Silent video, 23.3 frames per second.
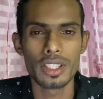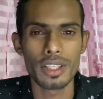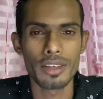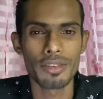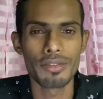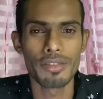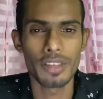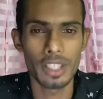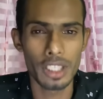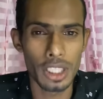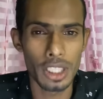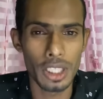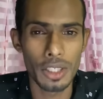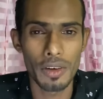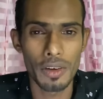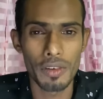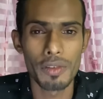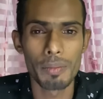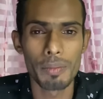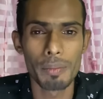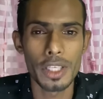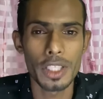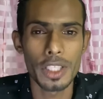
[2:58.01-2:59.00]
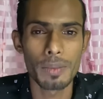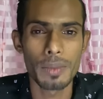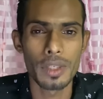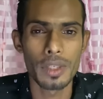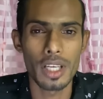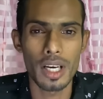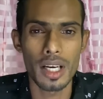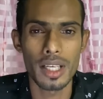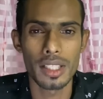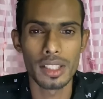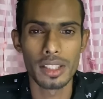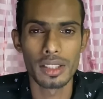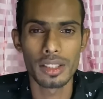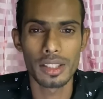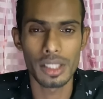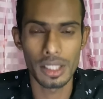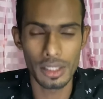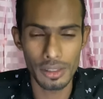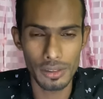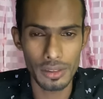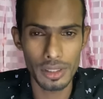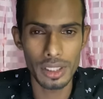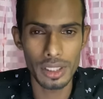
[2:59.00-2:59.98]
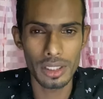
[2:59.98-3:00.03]
affecting our Pacific Island
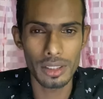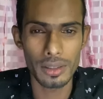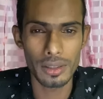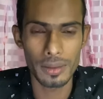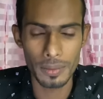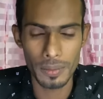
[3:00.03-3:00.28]
countries,